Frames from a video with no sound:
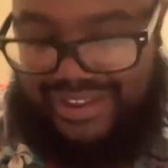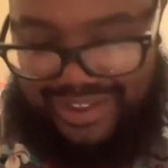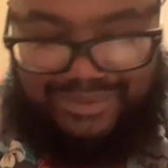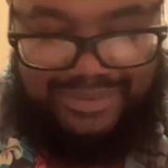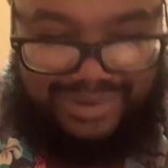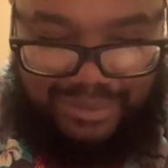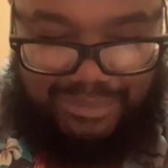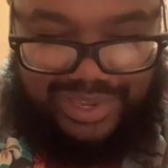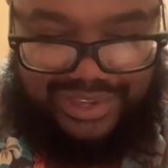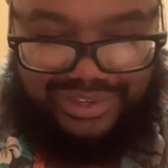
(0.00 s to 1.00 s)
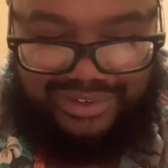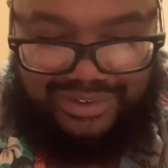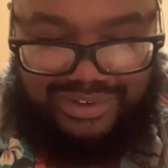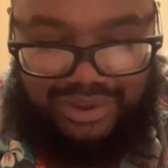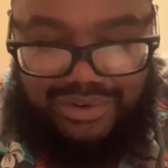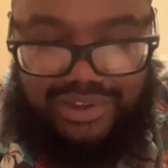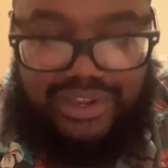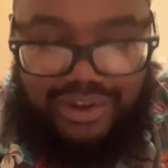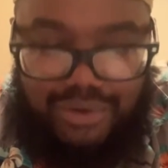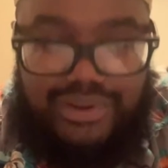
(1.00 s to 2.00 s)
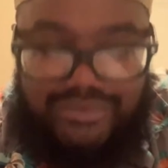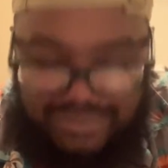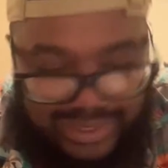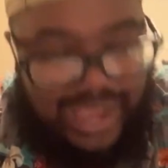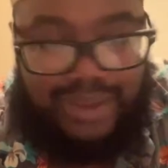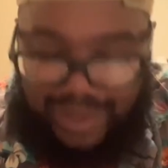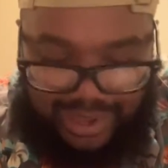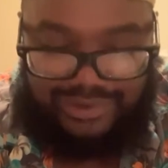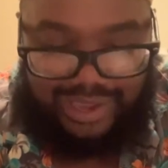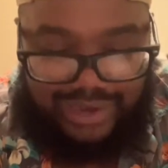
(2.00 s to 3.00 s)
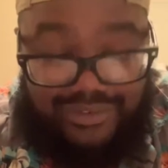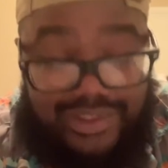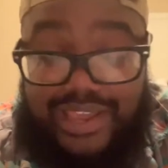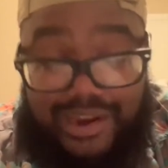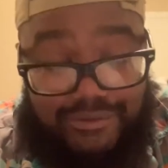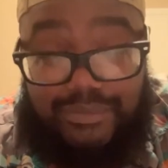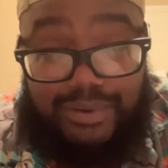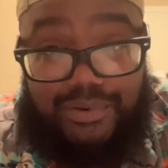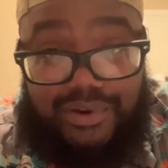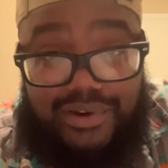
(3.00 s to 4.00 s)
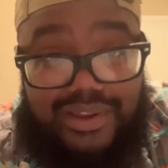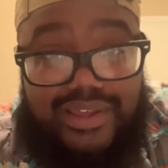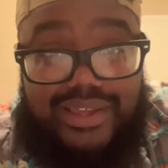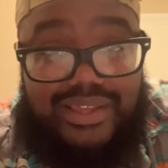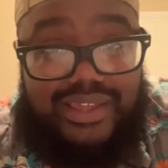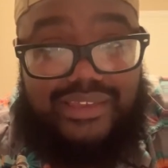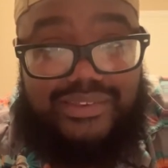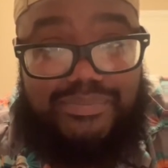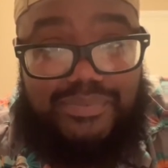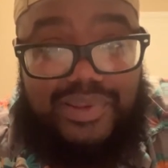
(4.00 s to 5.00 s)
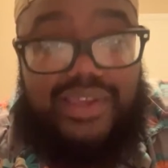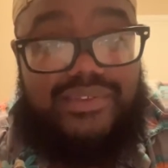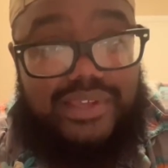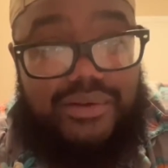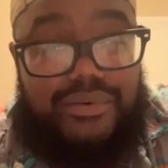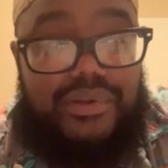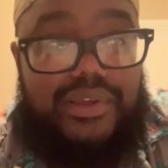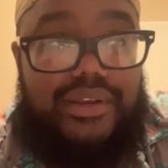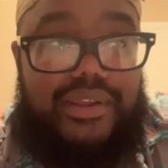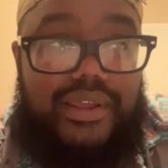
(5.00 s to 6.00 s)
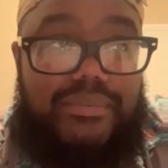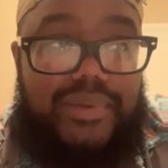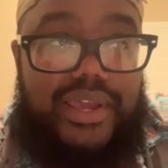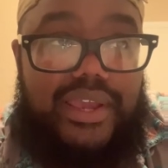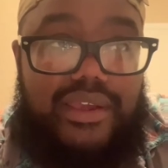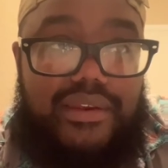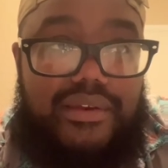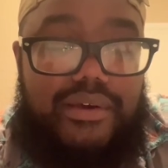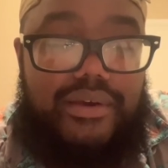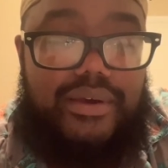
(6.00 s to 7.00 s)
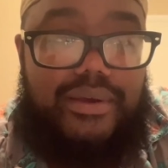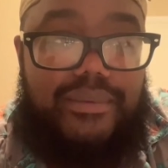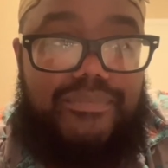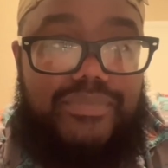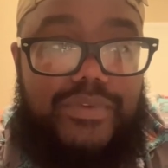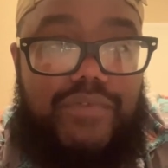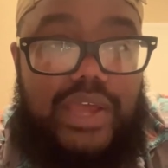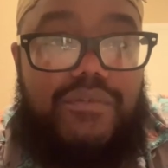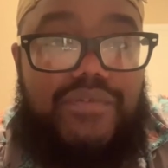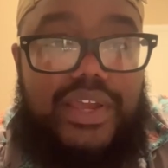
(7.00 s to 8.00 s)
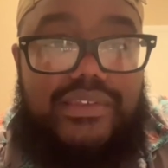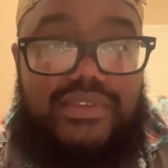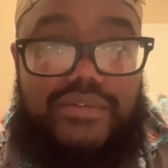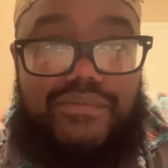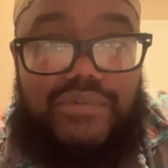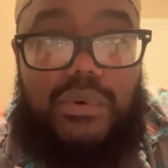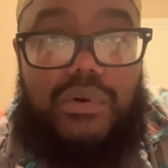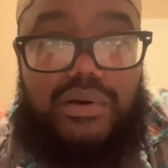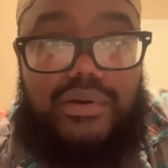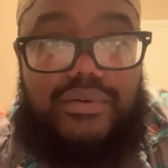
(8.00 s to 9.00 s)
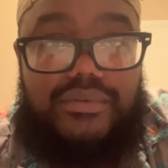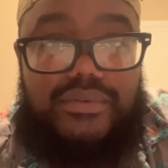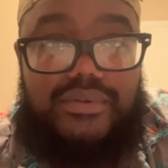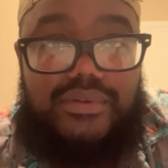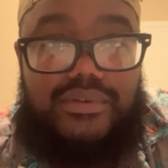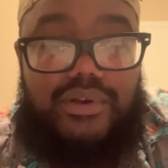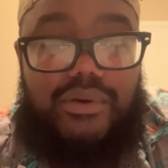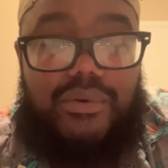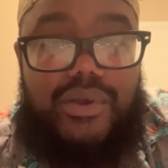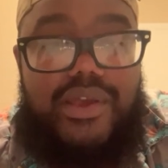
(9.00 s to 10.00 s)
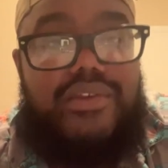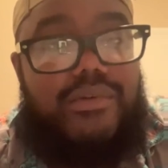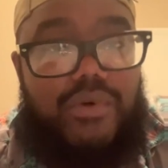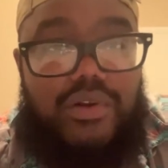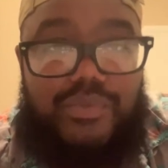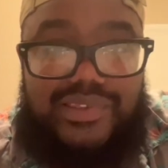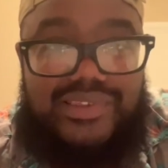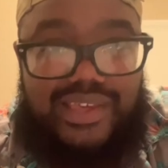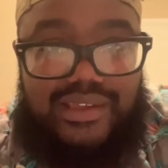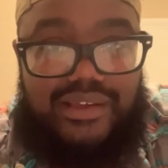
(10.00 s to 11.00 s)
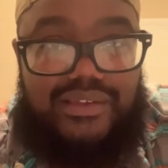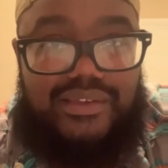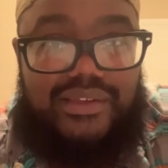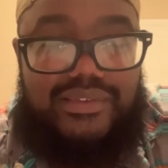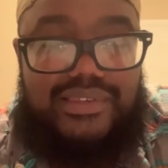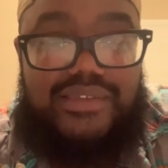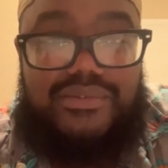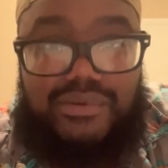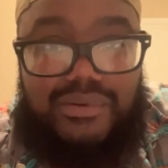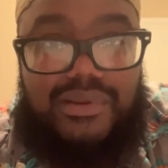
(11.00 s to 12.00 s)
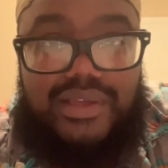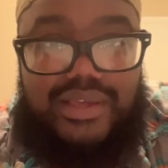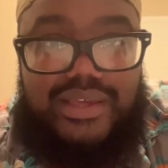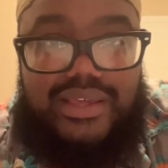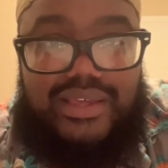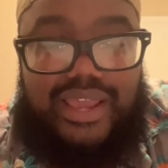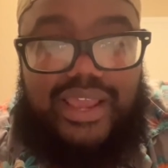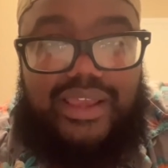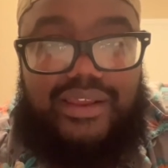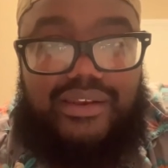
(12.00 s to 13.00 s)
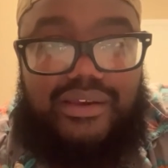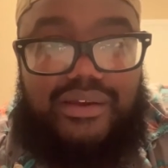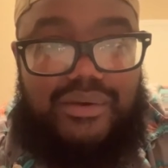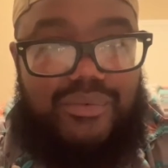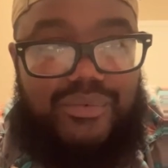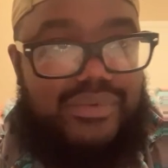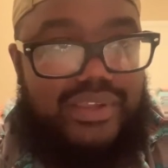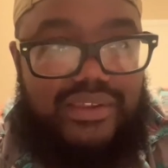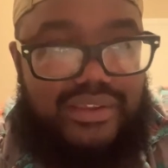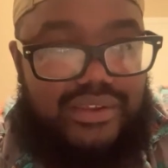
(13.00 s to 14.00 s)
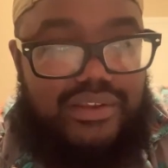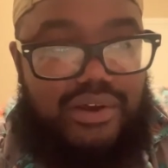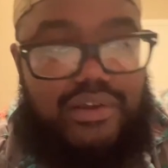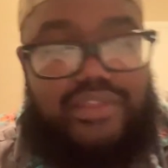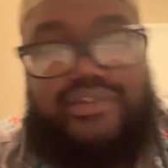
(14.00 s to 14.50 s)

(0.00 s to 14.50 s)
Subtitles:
can't. Now I'm blanking. The only game I actually can't remember is playing Zelda and then playing Final Fantasy 4. So the one with Cecil and all the other